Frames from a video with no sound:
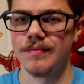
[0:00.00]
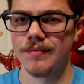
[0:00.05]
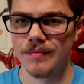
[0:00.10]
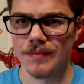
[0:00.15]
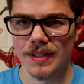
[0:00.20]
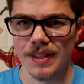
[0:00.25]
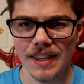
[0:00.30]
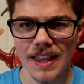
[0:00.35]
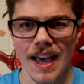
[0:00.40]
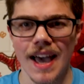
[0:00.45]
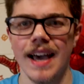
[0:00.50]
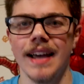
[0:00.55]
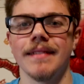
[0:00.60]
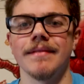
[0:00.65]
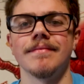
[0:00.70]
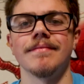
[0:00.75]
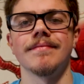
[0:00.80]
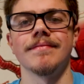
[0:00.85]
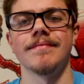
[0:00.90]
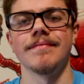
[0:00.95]
with that
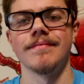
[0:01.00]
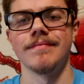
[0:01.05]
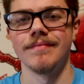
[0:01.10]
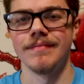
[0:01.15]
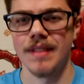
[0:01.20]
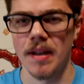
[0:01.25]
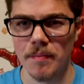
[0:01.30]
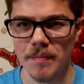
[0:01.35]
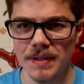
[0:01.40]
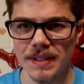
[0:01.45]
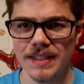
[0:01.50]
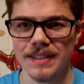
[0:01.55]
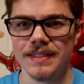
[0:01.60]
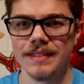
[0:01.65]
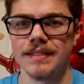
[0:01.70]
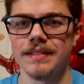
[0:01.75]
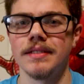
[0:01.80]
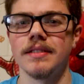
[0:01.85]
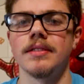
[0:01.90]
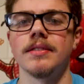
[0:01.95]
not
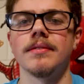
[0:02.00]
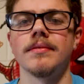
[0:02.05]
being